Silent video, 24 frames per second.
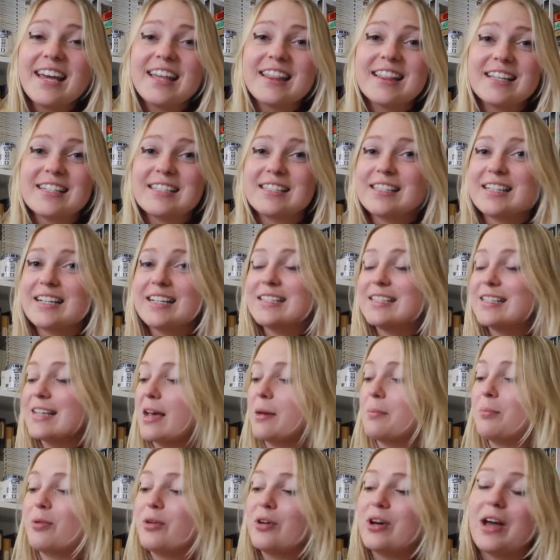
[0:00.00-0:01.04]
This is a
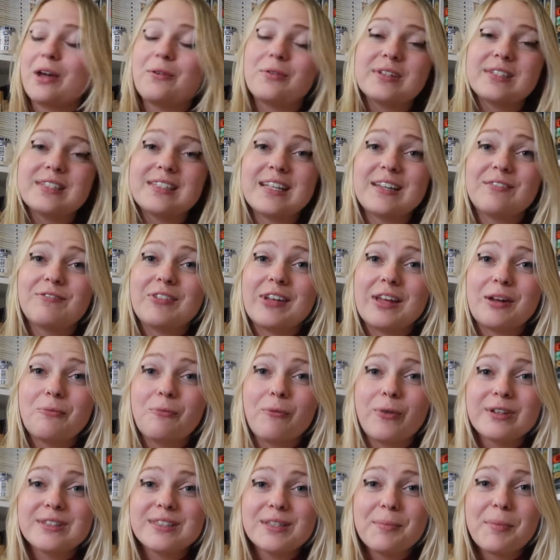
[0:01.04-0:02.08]
book I received in
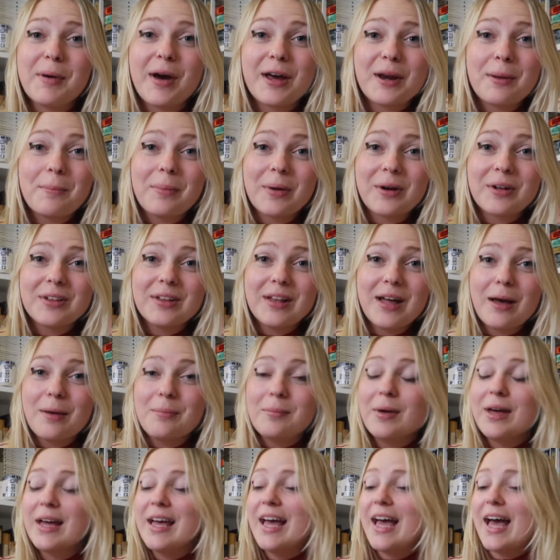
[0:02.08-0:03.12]
Once Upon a Book
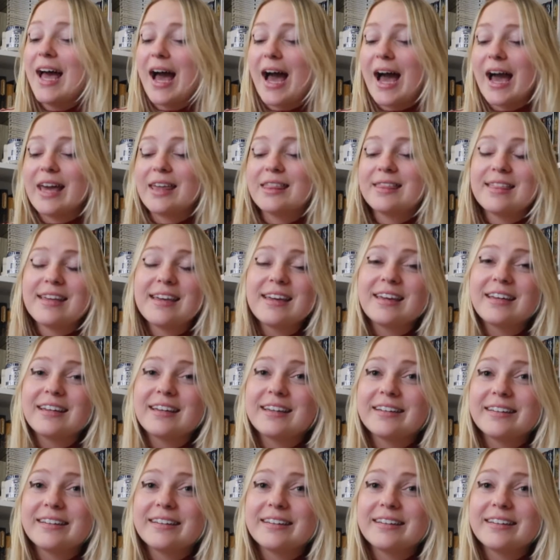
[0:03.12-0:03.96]
Club, I think